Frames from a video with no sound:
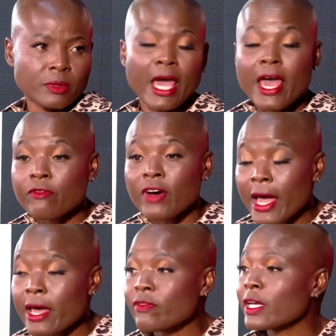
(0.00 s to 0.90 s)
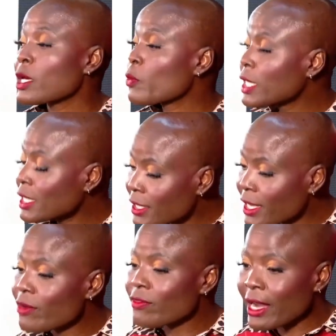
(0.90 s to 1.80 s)
Ever, ever. They will
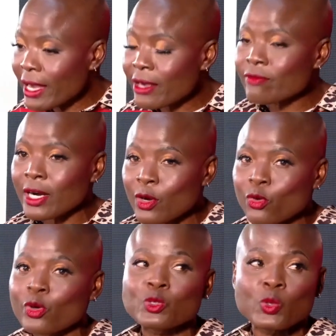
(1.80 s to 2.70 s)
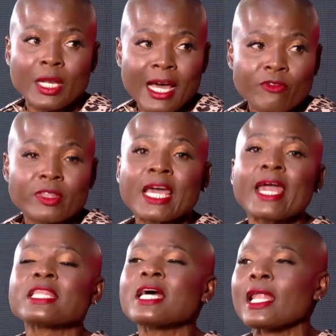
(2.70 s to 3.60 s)
never ever grow to love. They
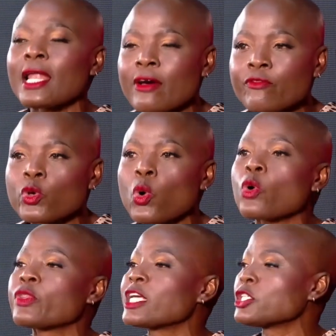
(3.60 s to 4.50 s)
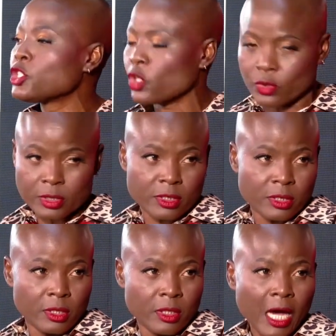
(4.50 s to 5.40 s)
either love you or they don't.
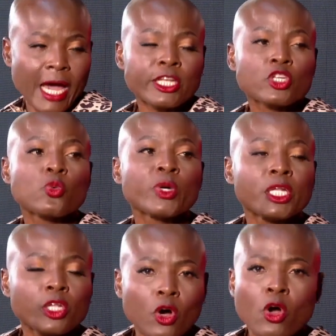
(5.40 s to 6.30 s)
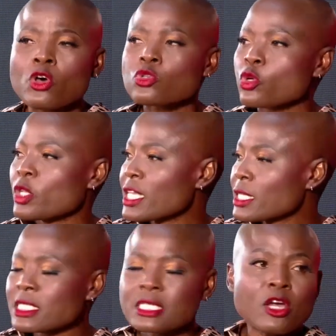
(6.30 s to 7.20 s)
And you will know. So that
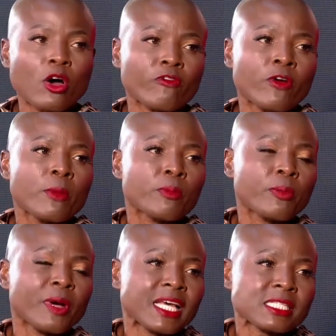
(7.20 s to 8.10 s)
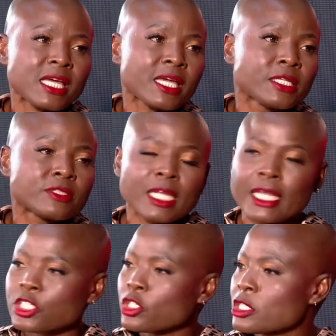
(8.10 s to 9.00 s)
this thing of people are staying in
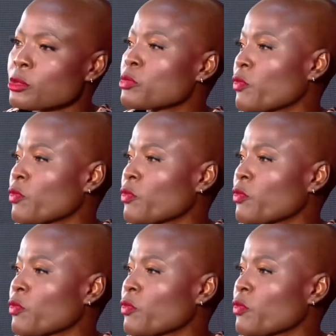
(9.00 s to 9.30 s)
relationships